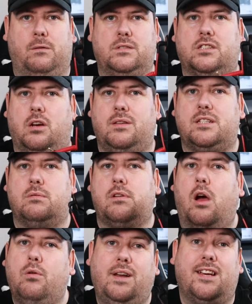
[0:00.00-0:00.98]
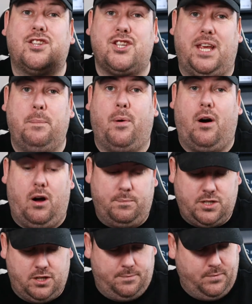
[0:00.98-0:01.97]
so this was only a cheaper
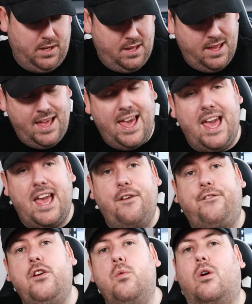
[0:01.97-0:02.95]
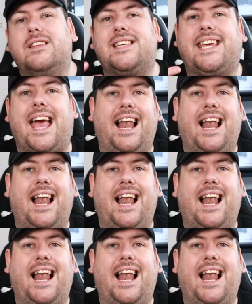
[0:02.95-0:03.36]
option. If you want to get a